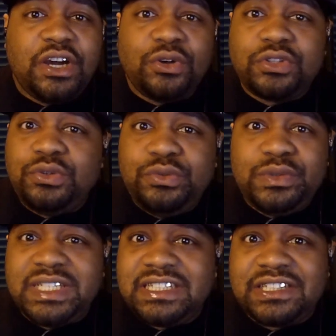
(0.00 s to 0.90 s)

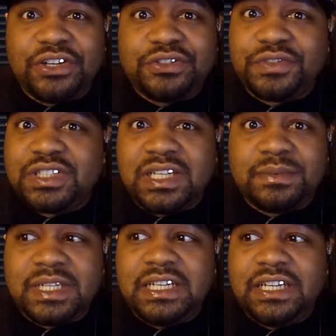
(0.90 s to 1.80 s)
through and search for
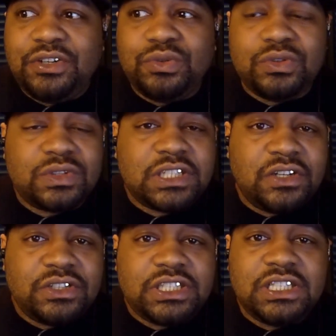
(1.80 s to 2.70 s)
something in Google
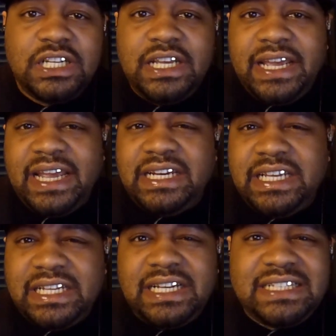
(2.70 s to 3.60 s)
search, and
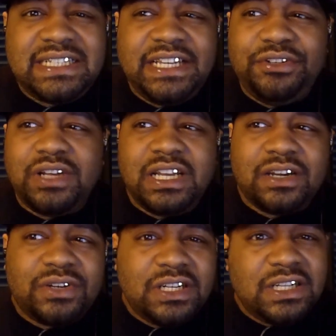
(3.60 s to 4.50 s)
then let's say you click
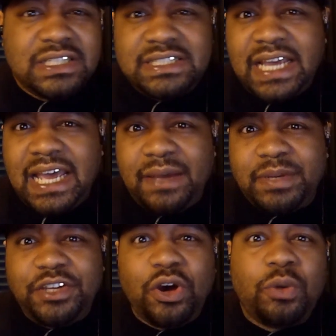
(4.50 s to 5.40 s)
on another tab
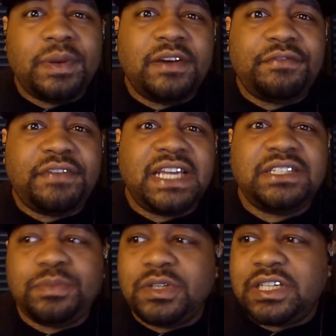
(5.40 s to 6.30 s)
and you open up
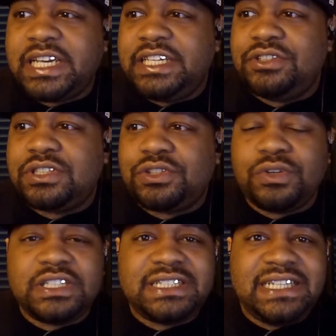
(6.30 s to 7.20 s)
Facebook, and you'll
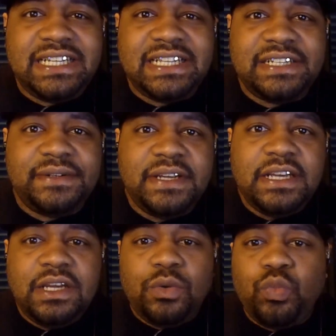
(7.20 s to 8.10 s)
start seeing
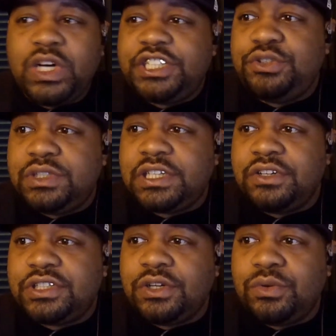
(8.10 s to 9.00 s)
what you
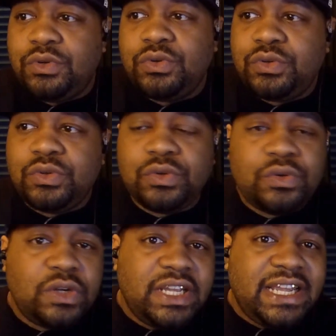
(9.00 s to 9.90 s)
searched on Google
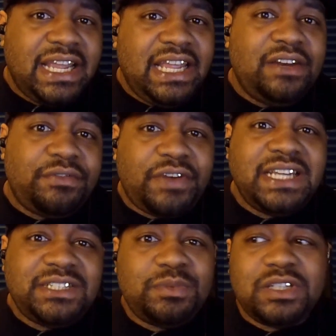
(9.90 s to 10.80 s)
in
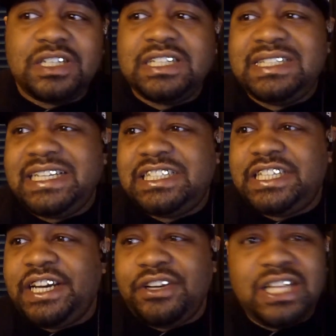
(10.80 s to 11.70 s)
Facebook, because they
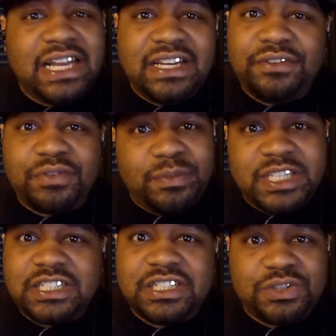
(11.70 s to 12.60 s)
share that
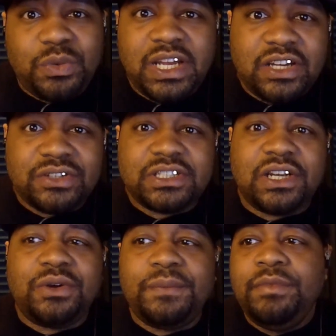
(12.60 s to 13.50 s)
information as well. So